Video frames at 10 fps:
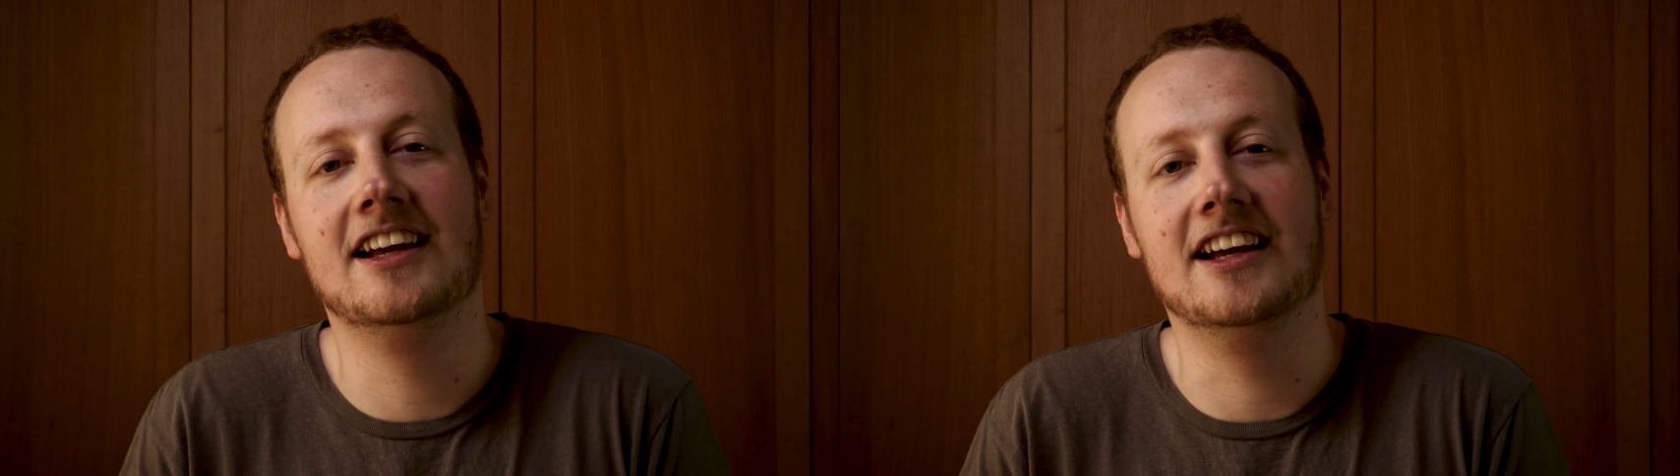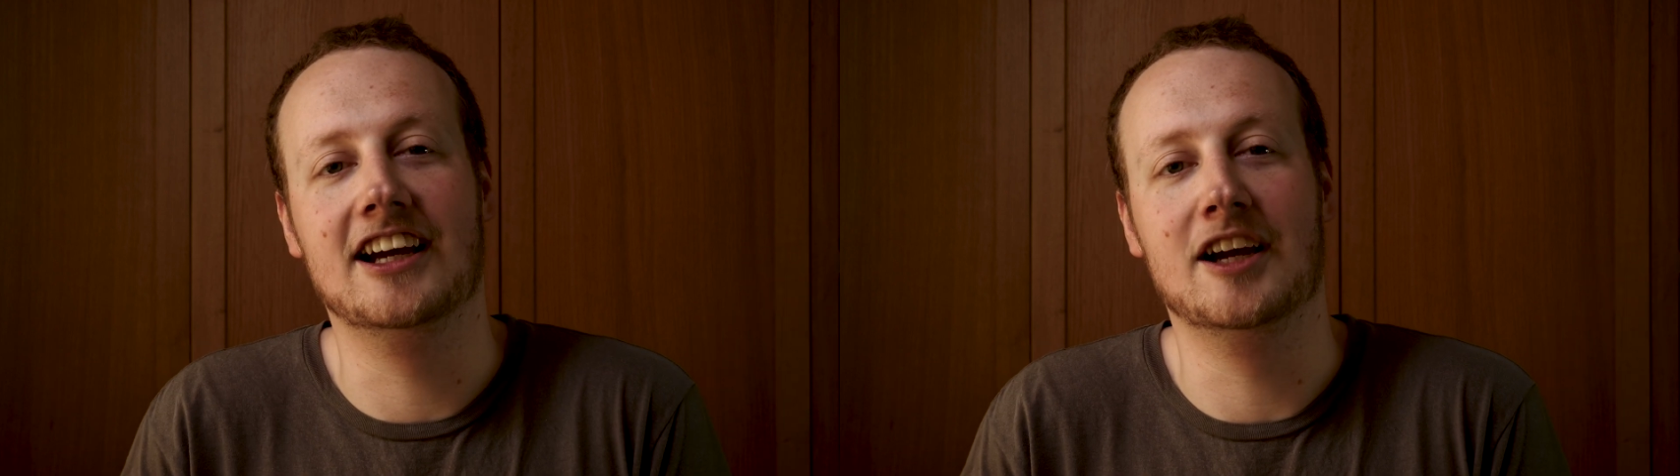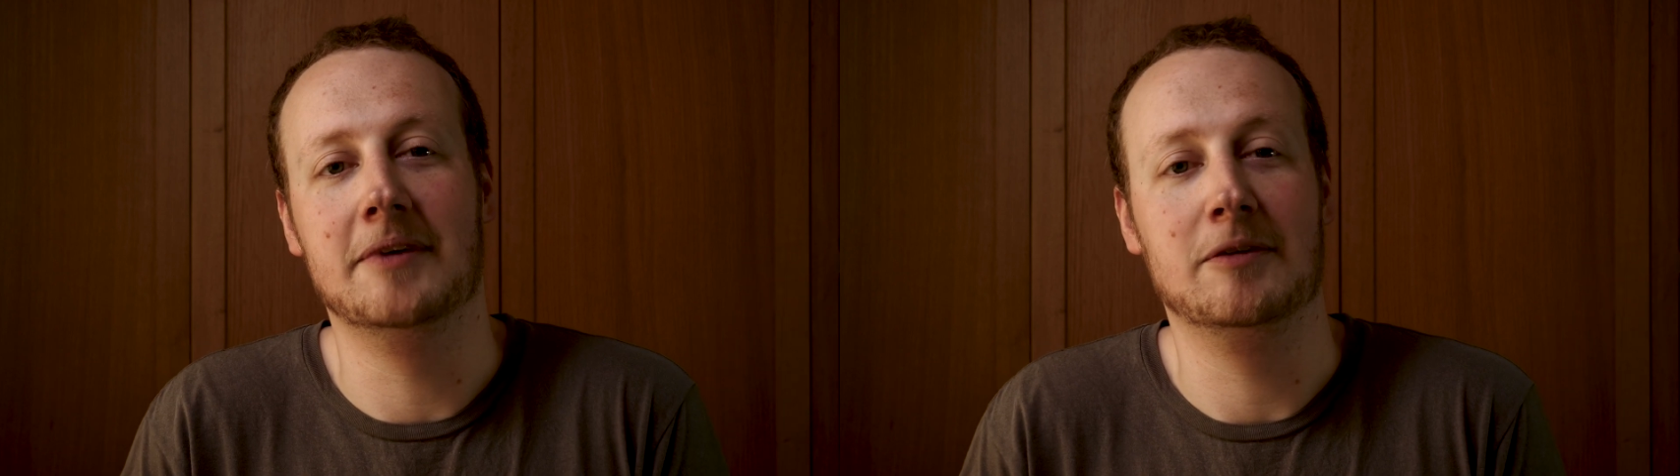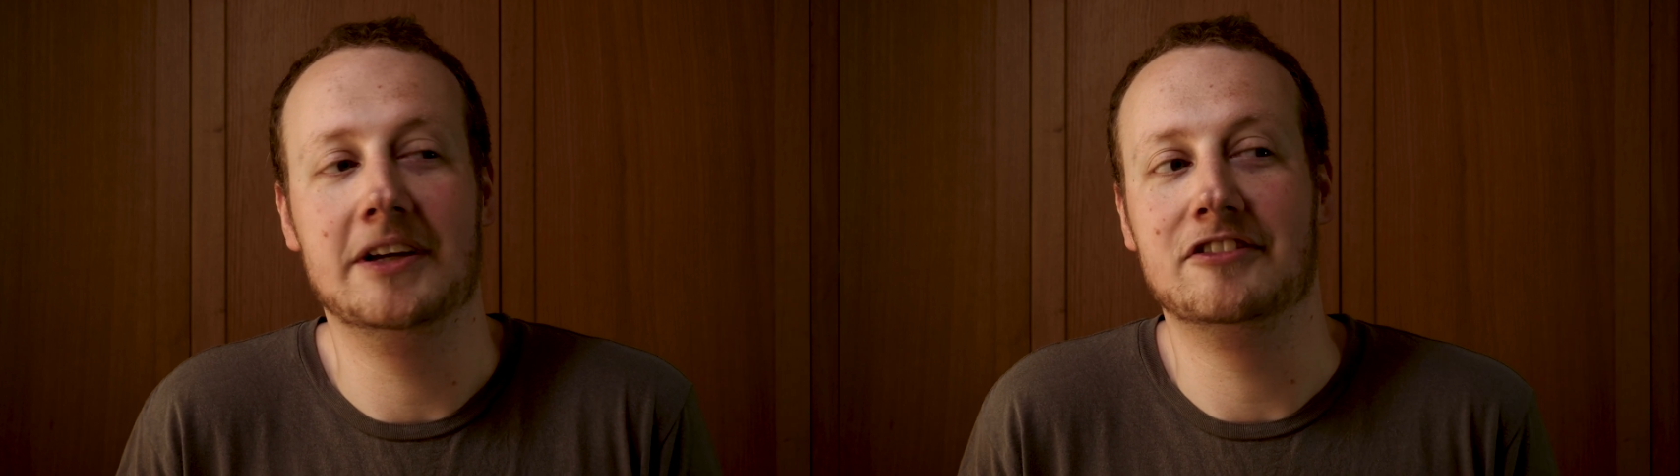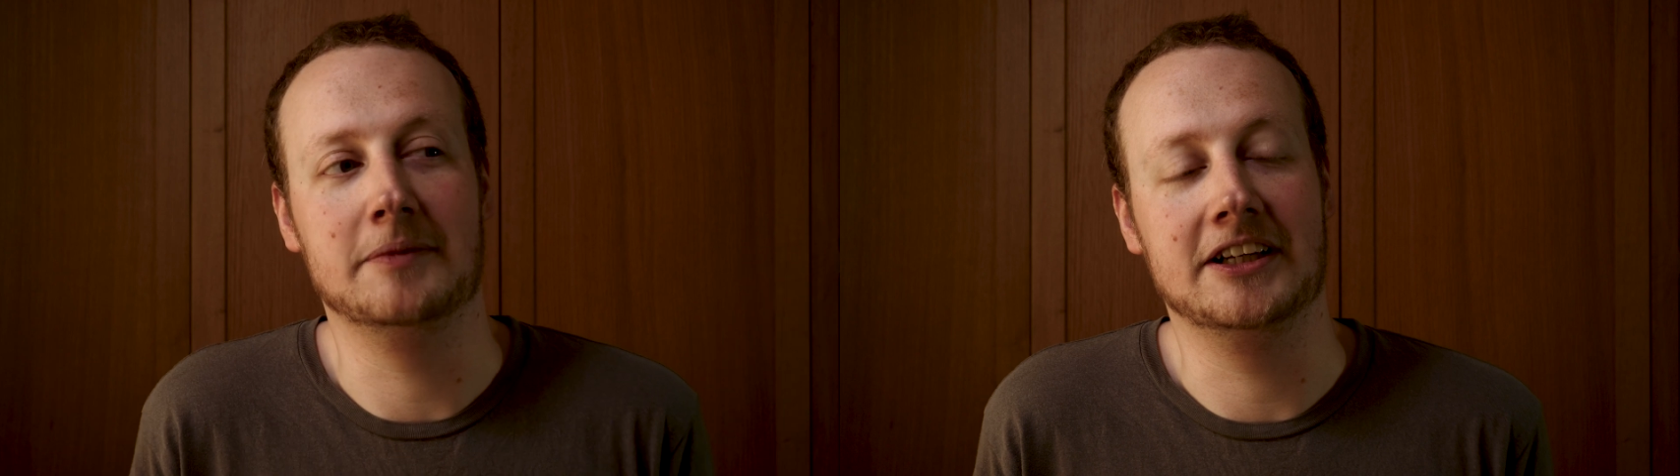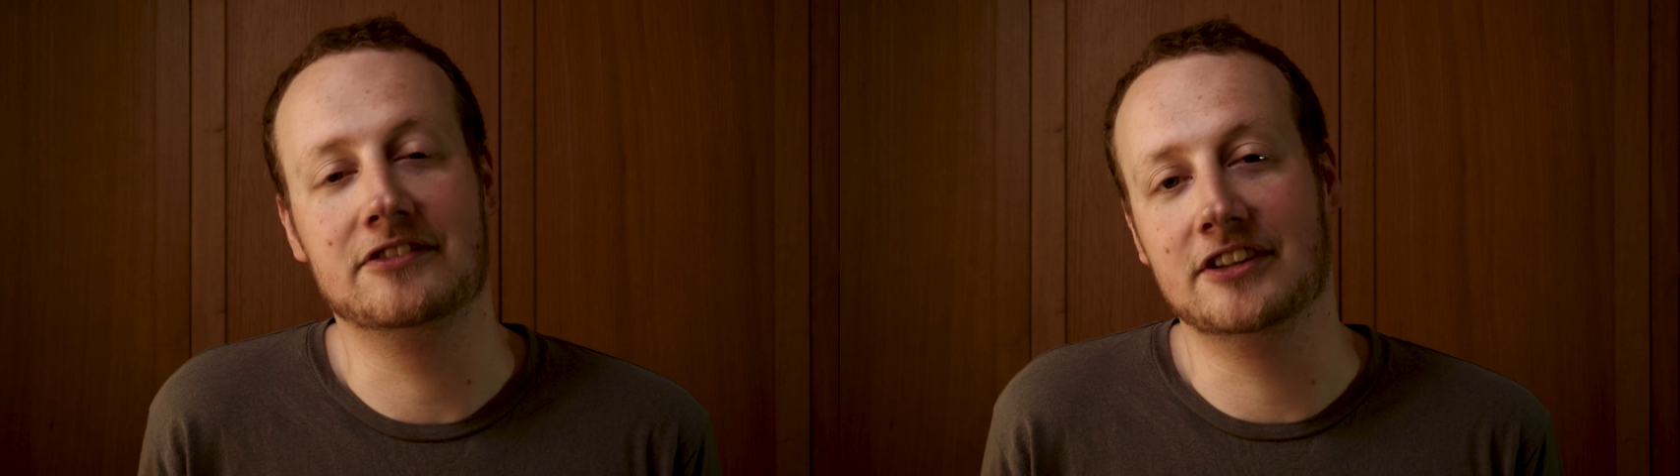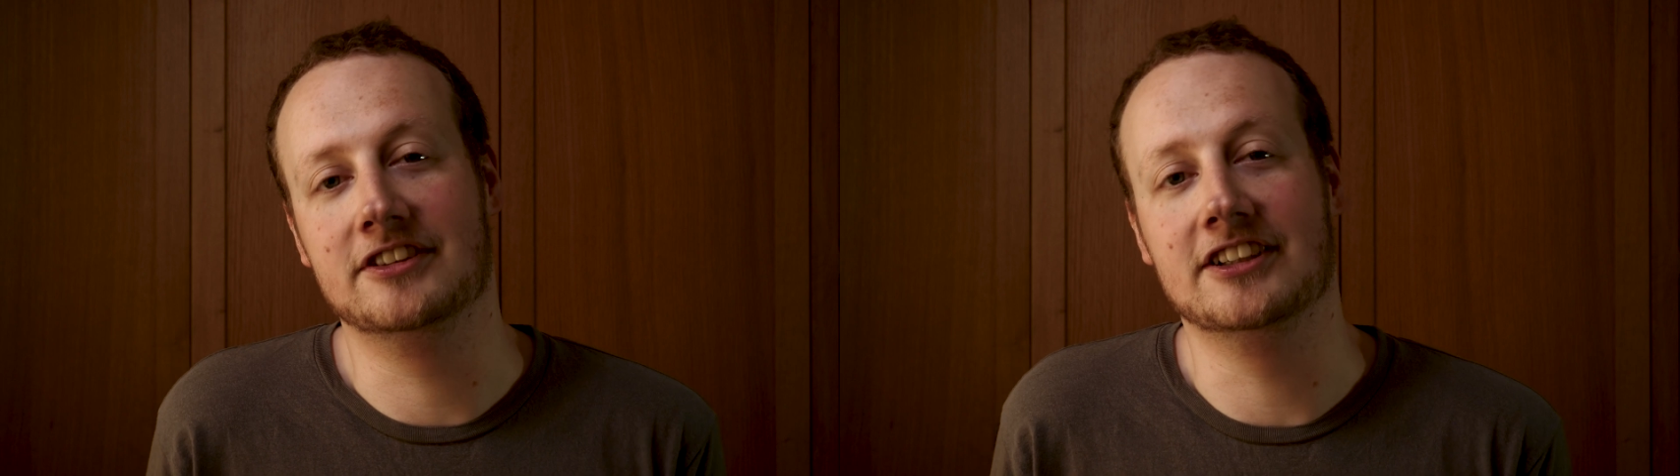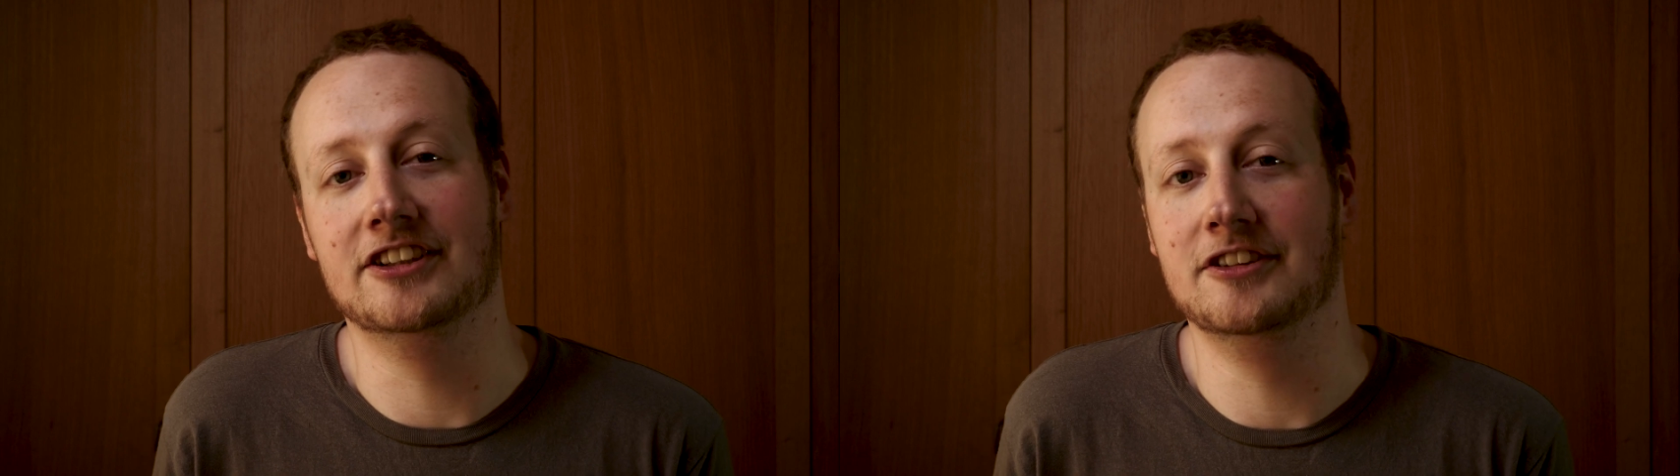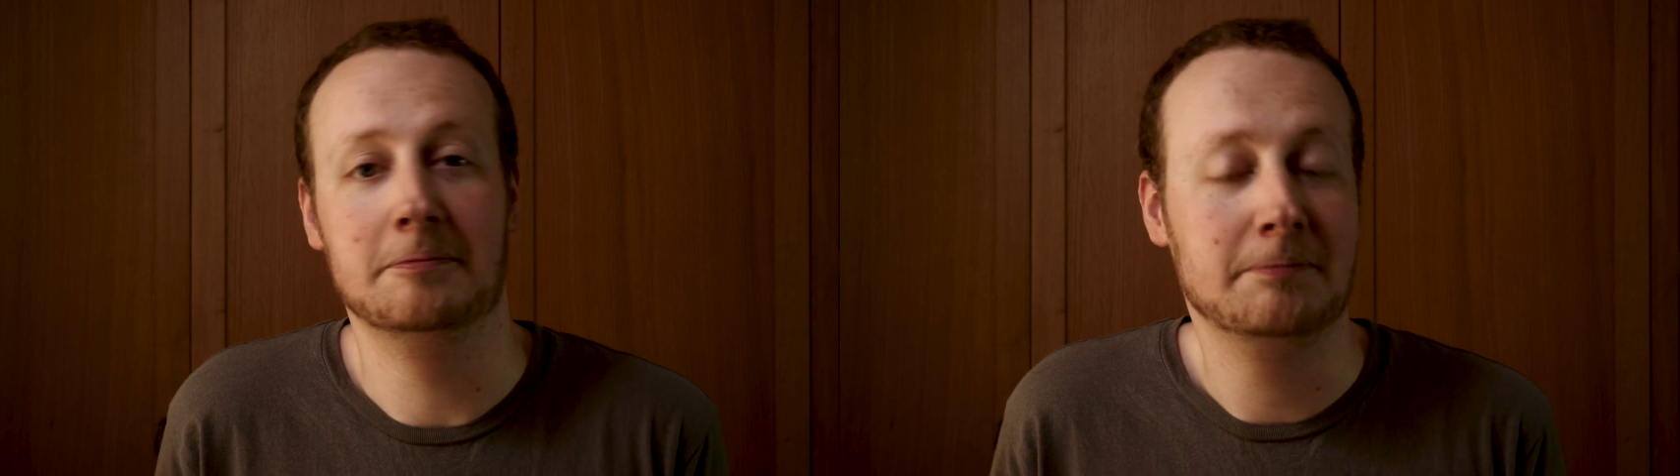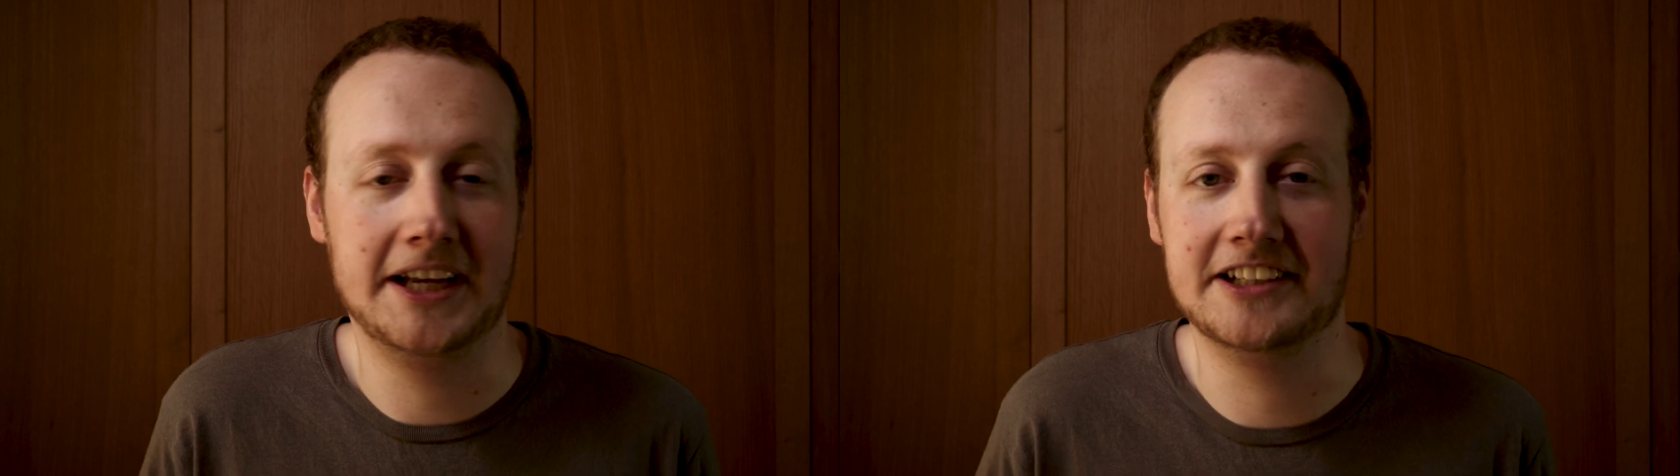and we have to make a photo
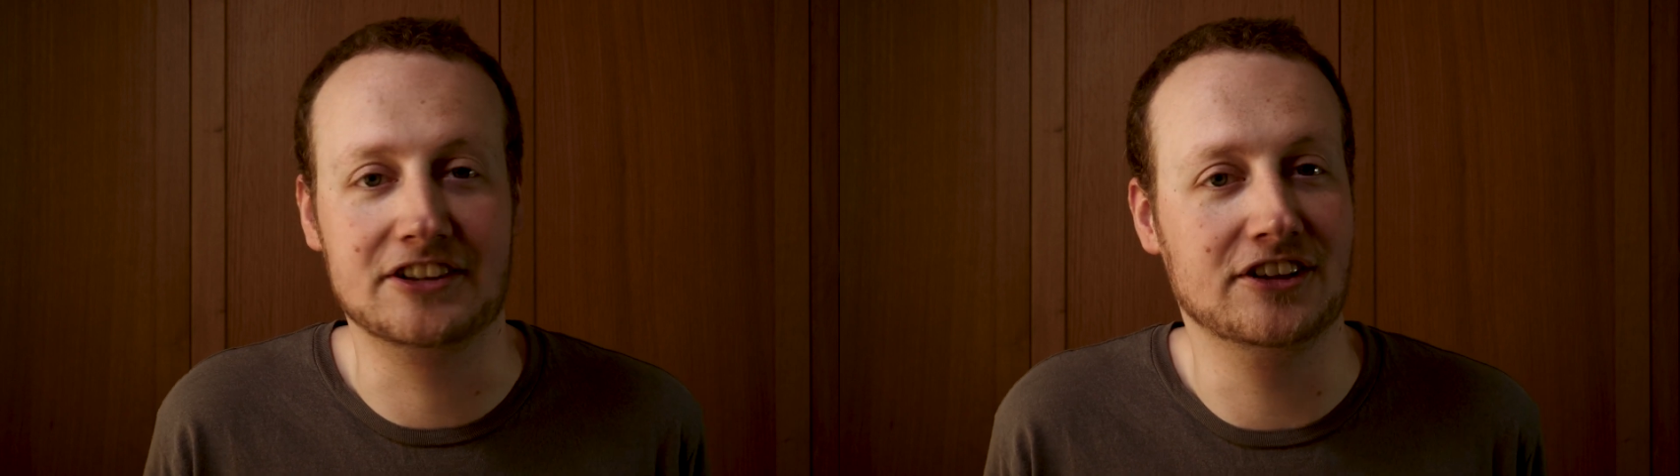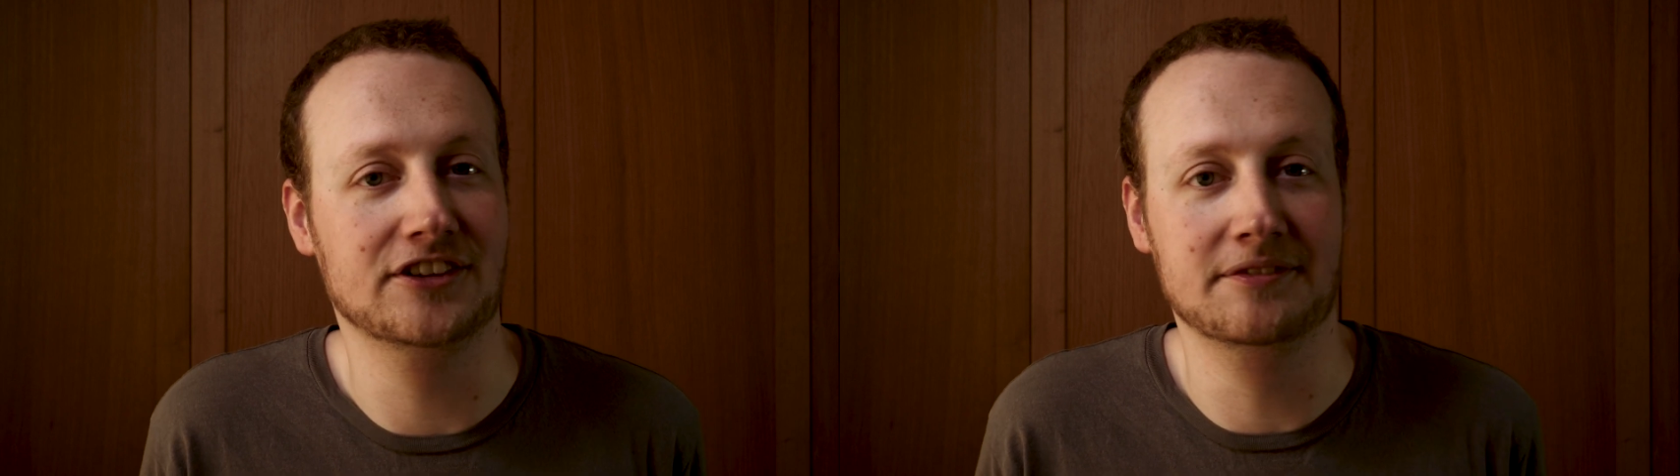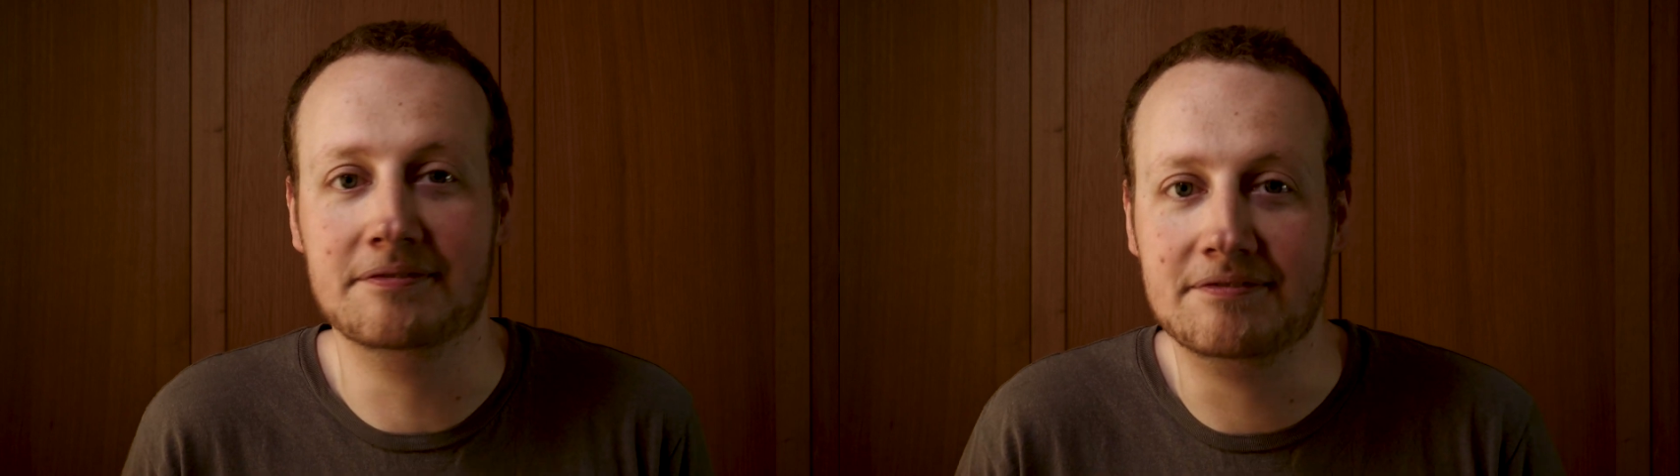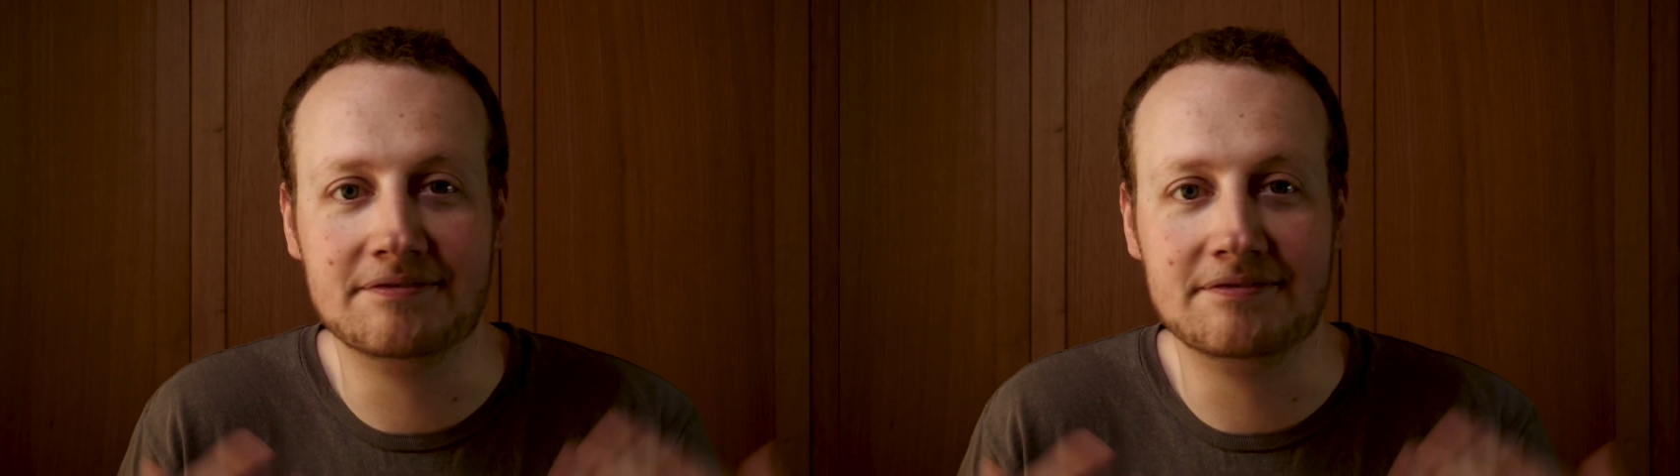based on